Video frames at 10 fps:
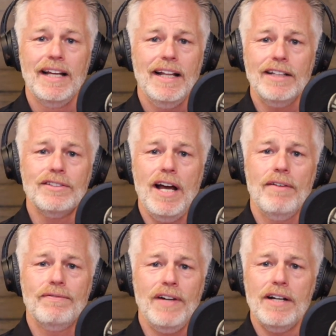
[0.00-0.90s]
That's
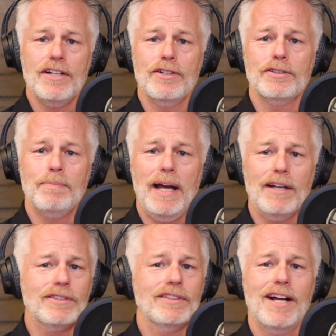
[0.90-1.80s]
not fair to your
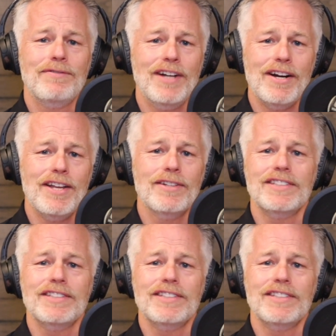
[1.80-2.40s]
spouse. It's not fair to you.